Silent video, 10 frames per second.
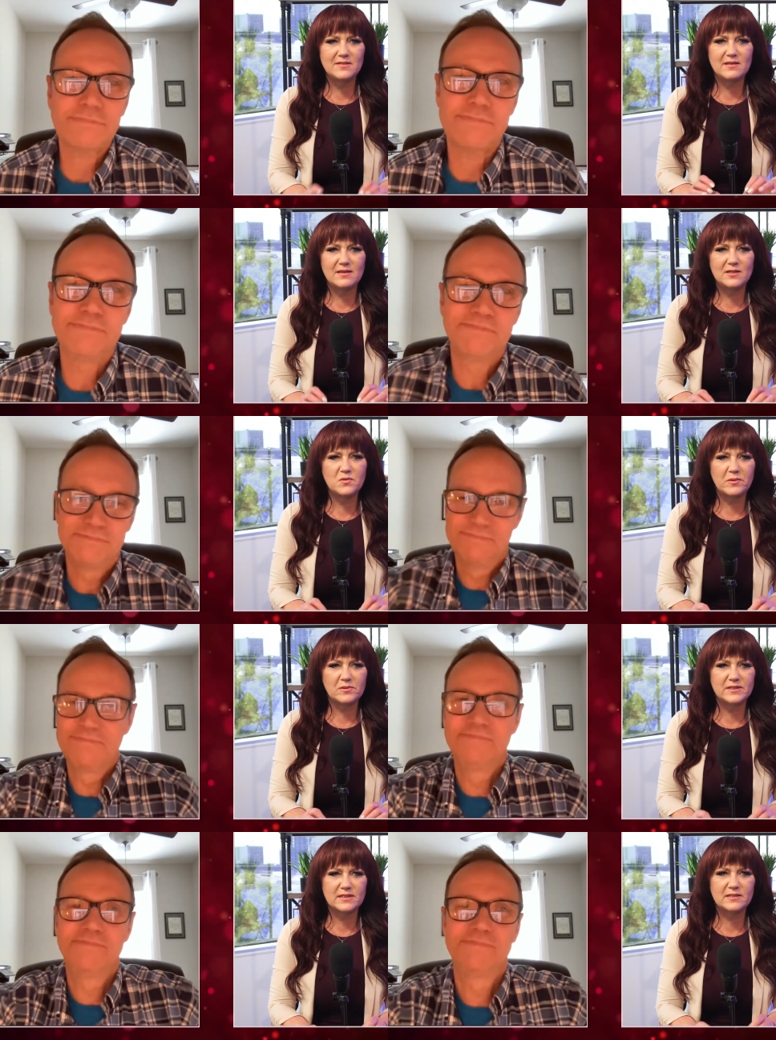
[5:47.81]
Speaker 1: the things we
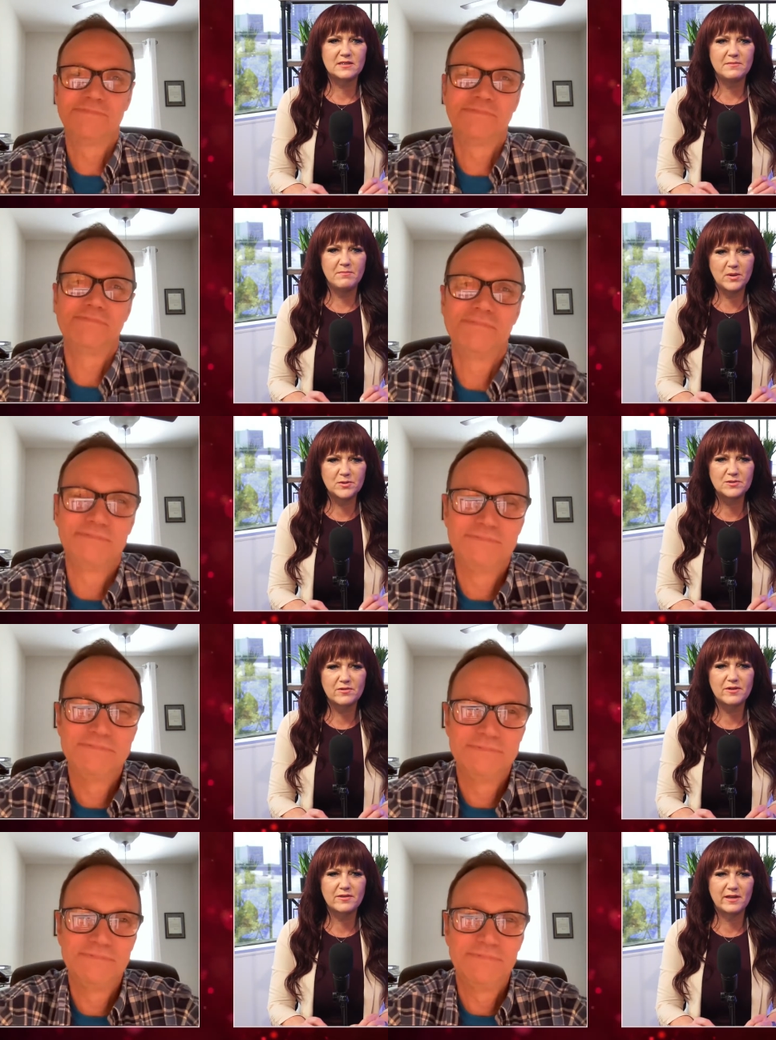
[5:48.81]
resist the most
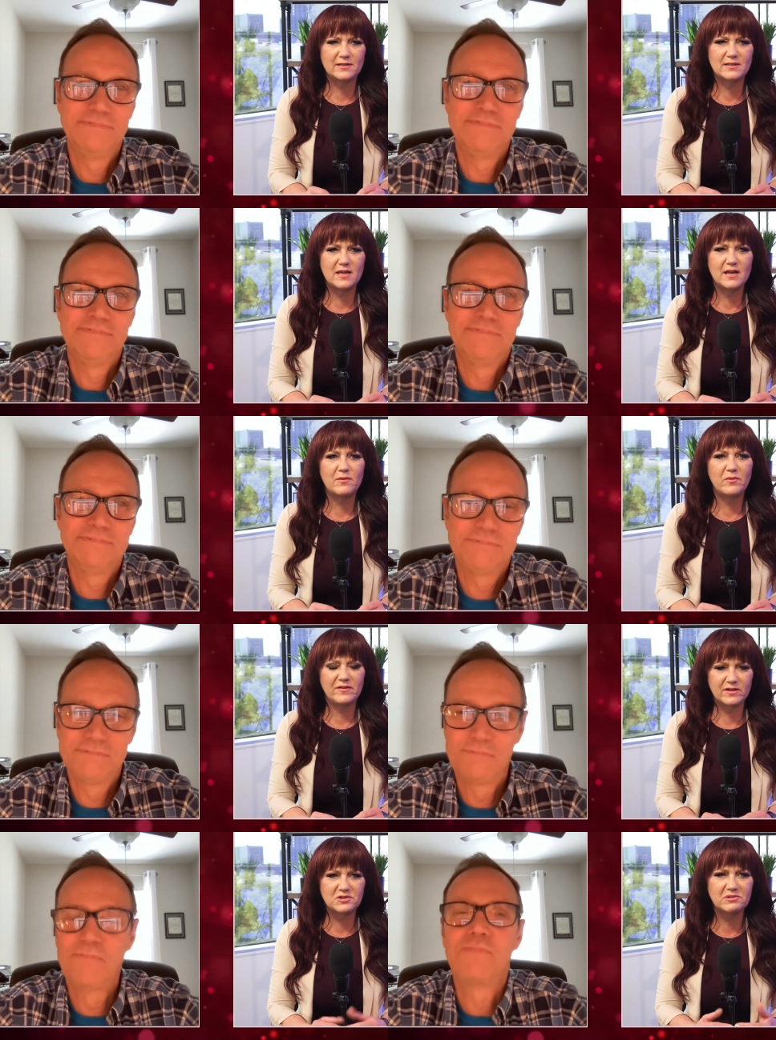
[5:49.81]
are the things that we
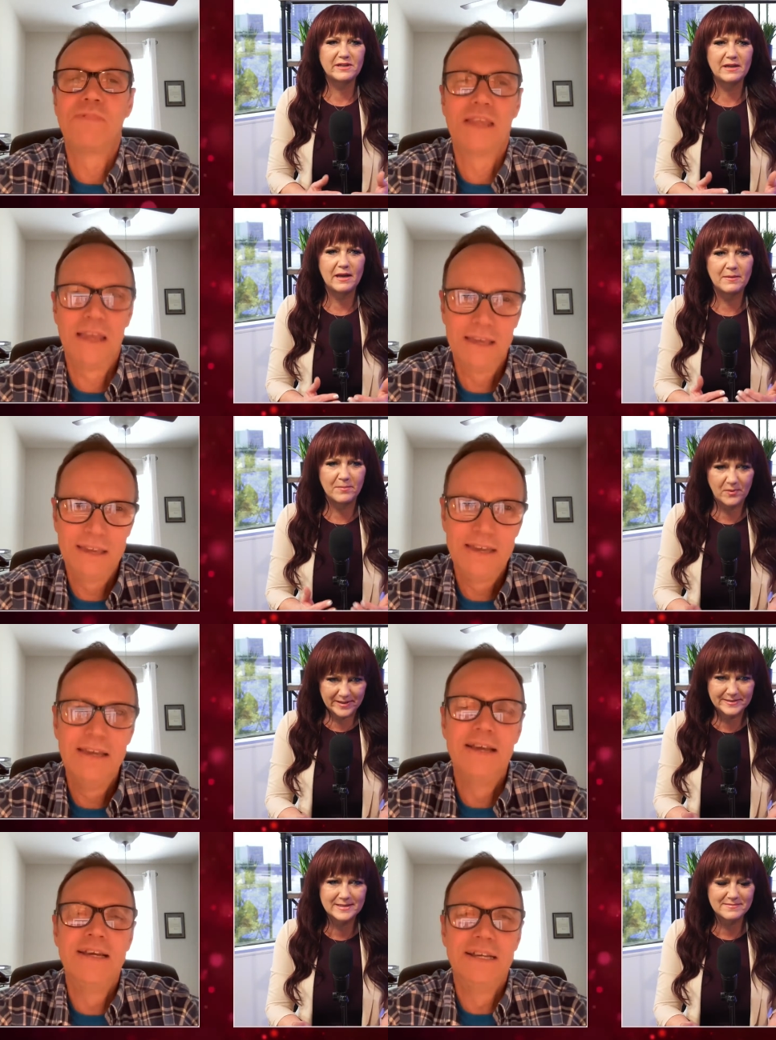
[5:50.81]
eventually
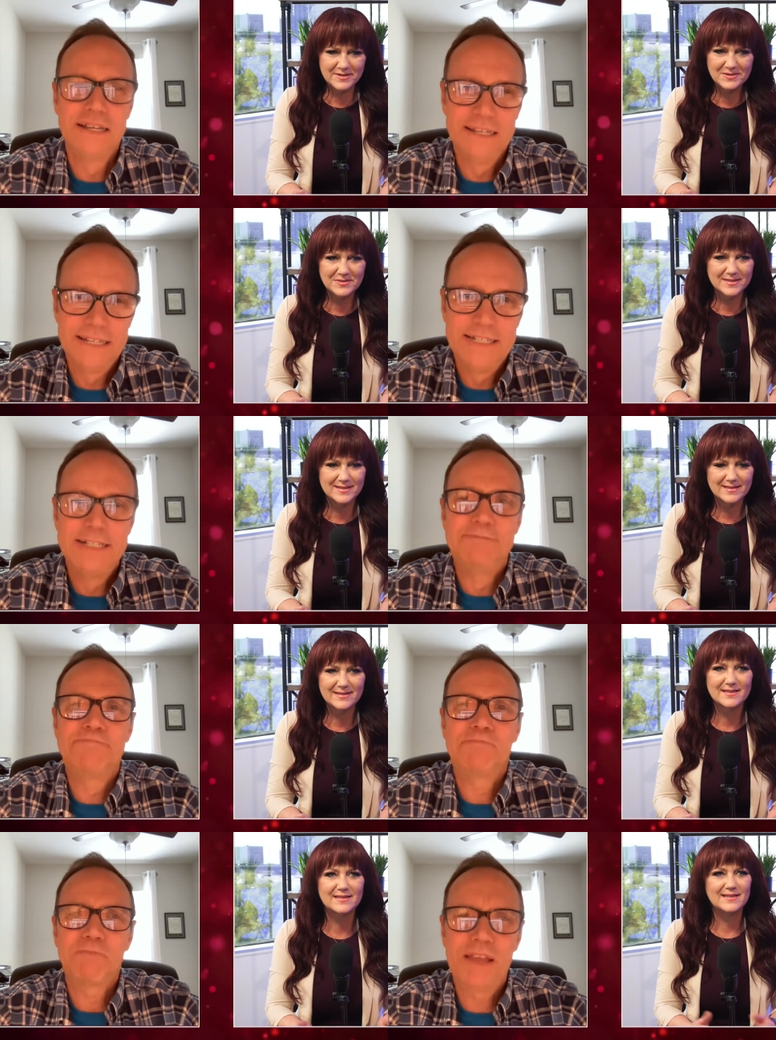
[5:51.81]
embrace the most?
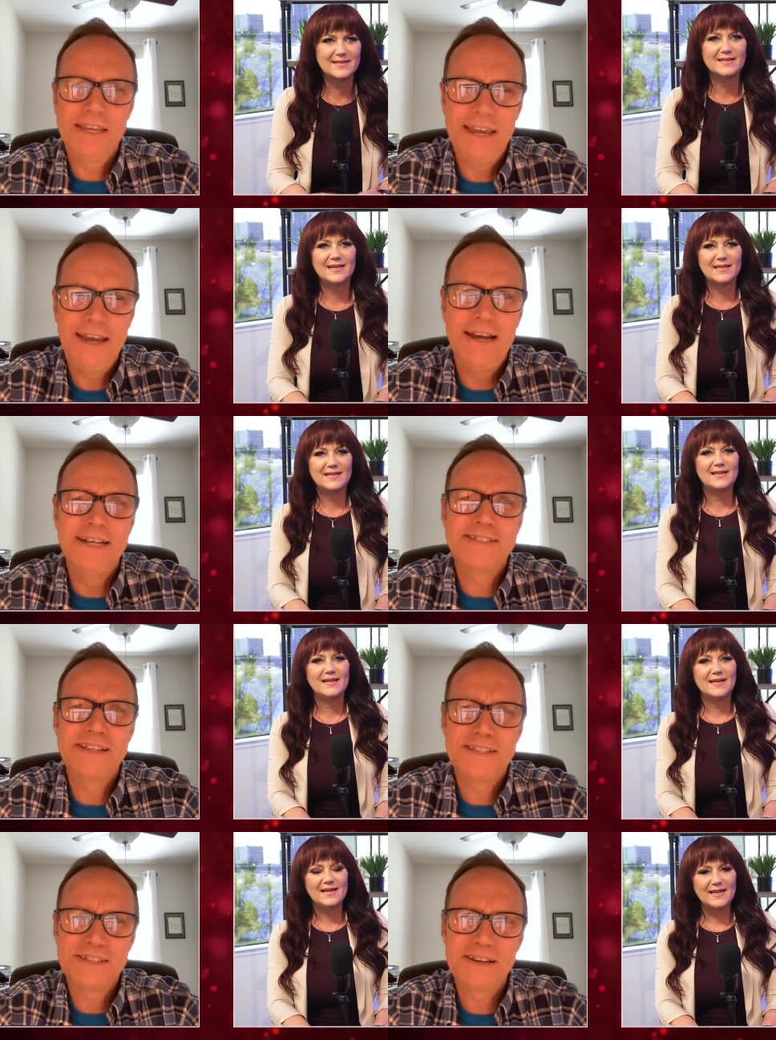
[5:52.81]
Speaker 2: Yeah,
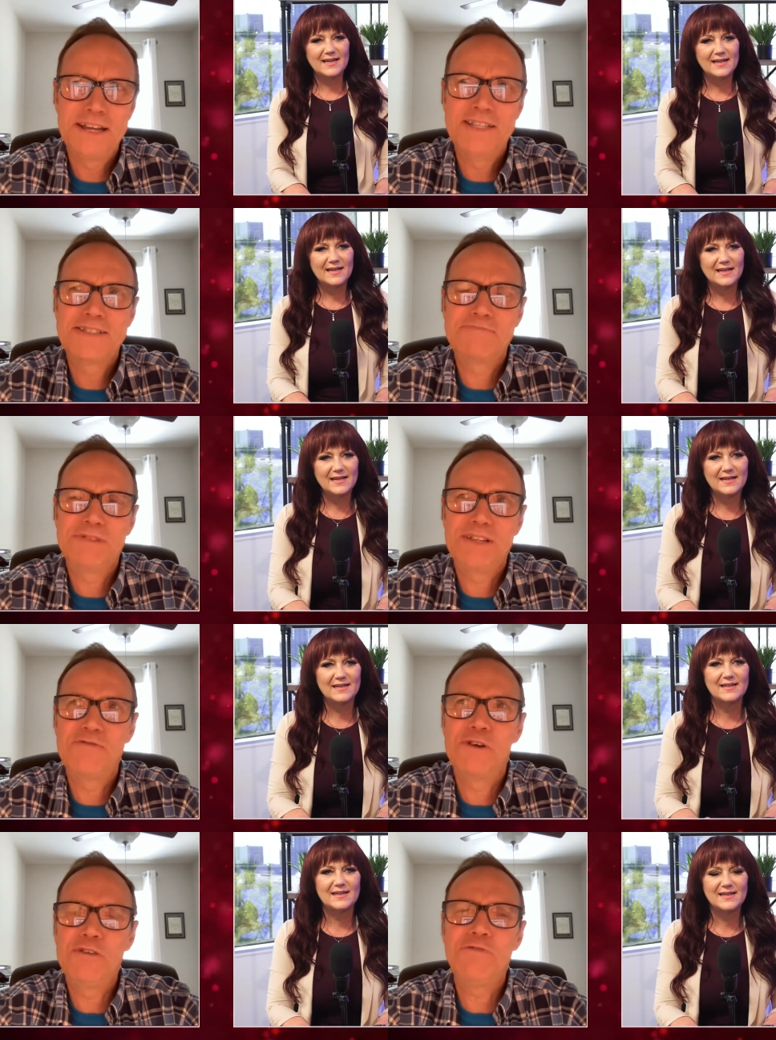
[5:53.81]
it's it's uh, it's
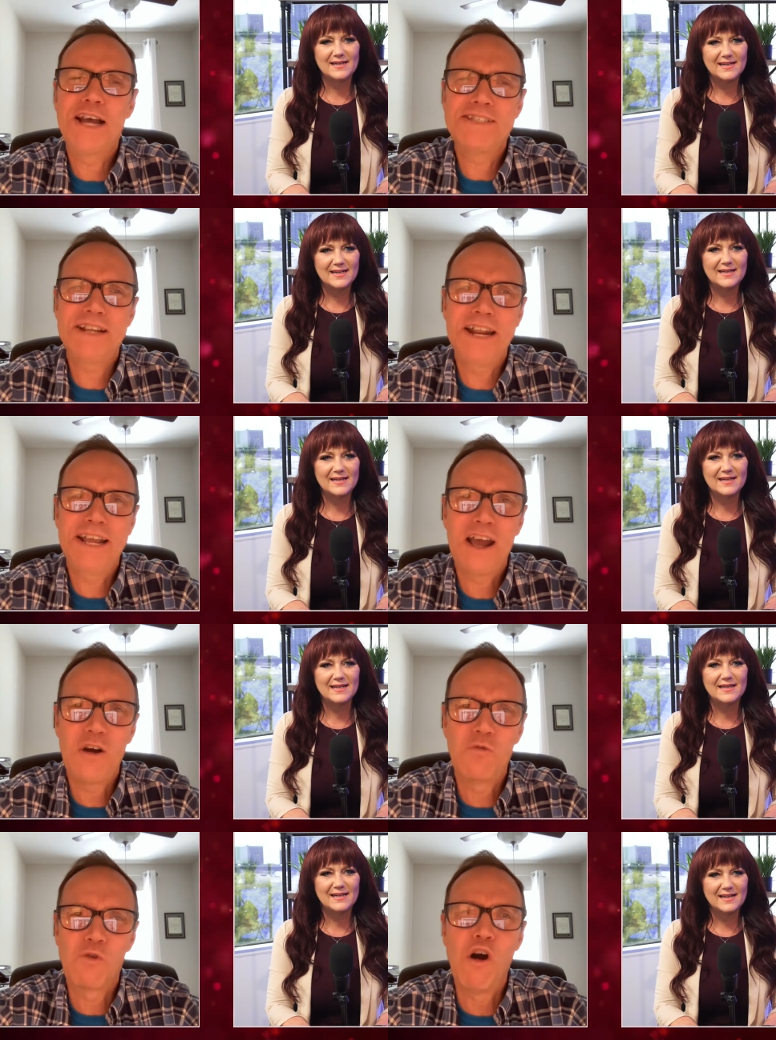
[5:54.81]
it's very fascinating
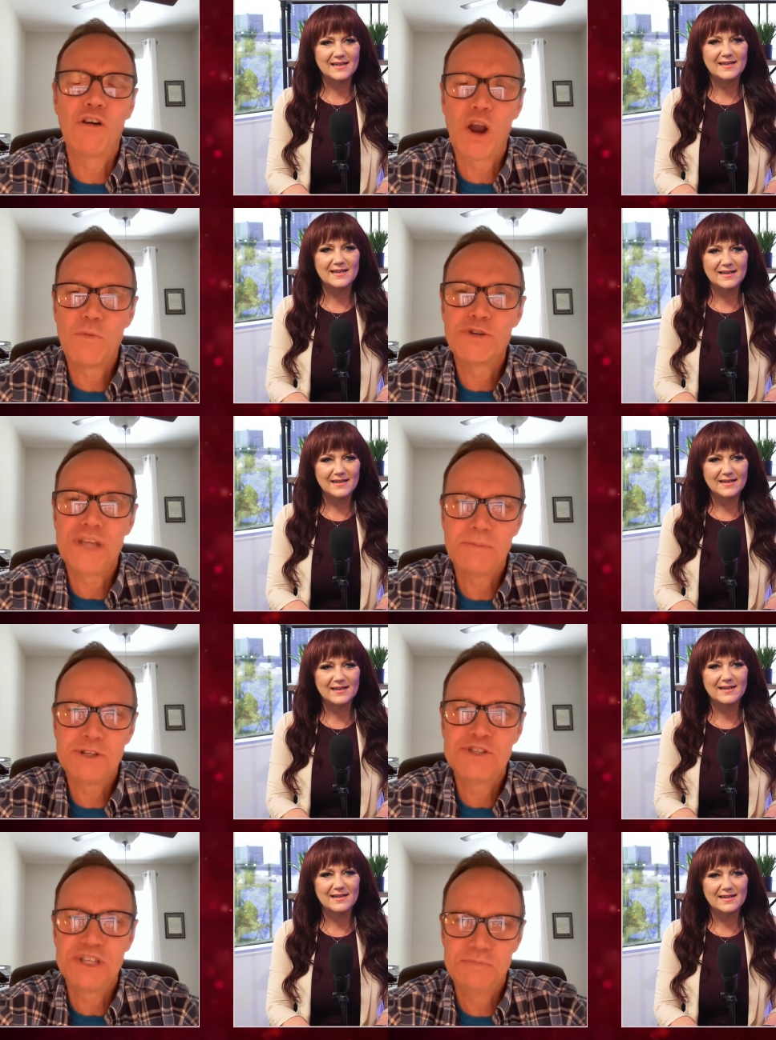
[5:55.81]
how wrong our
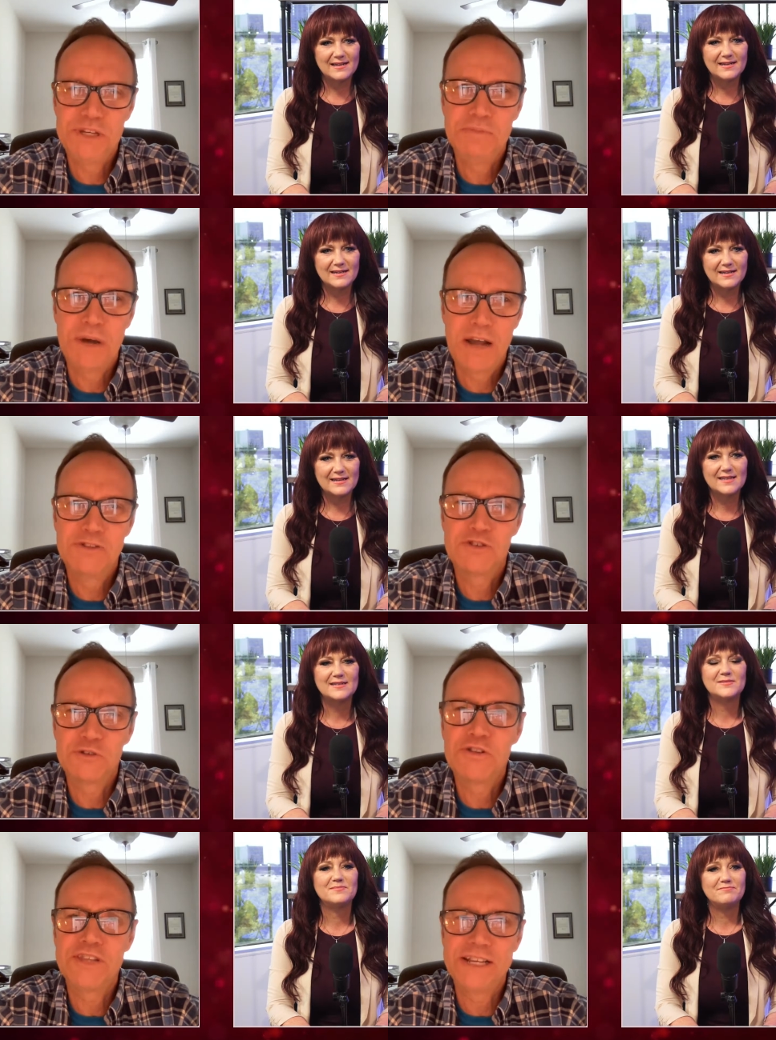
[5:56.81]
perceptions can be about
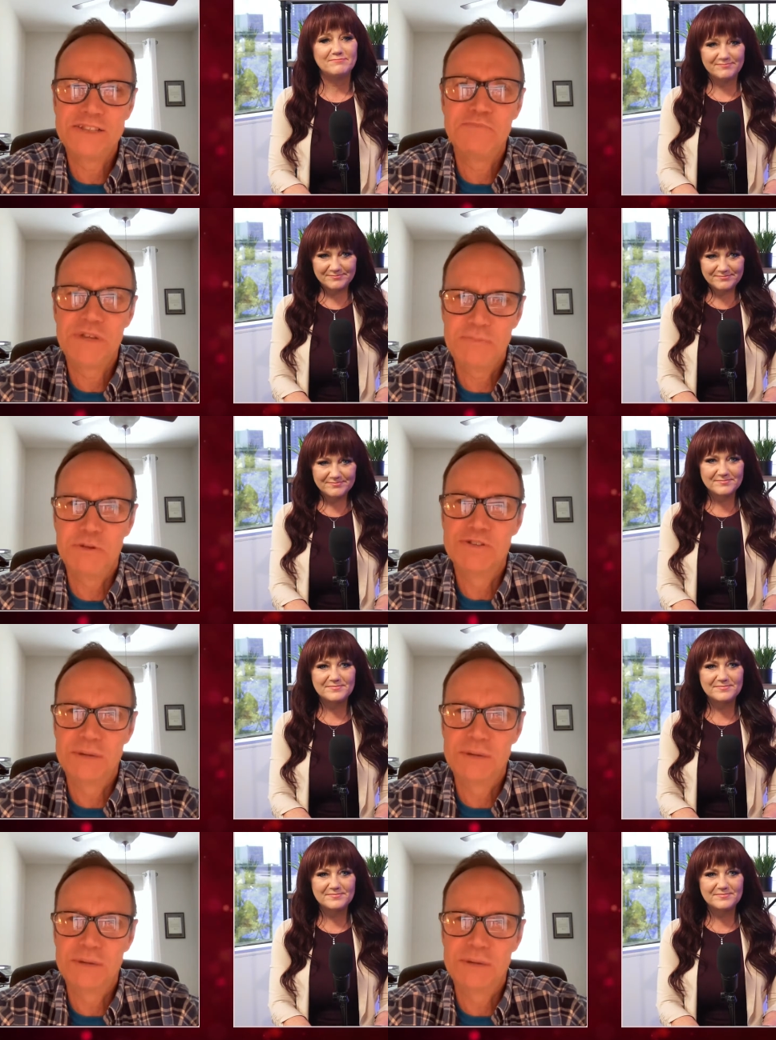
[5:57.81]
certain things and people